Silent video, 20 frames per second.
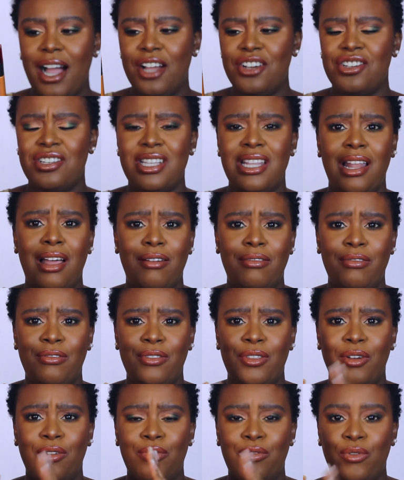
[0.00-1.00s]
I just love
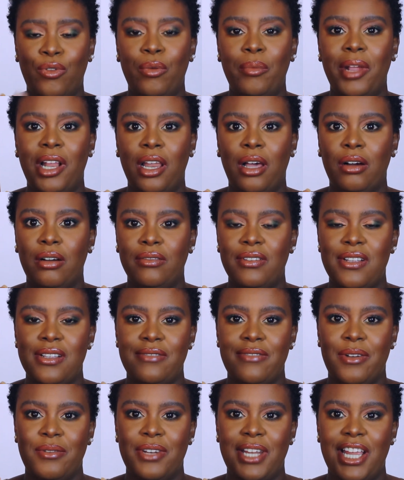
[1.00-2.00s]
the formula of
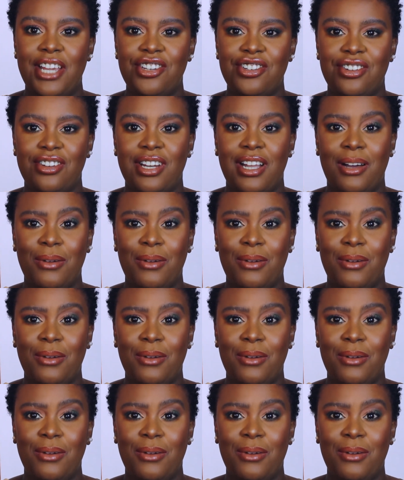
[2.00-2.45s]
this foundation.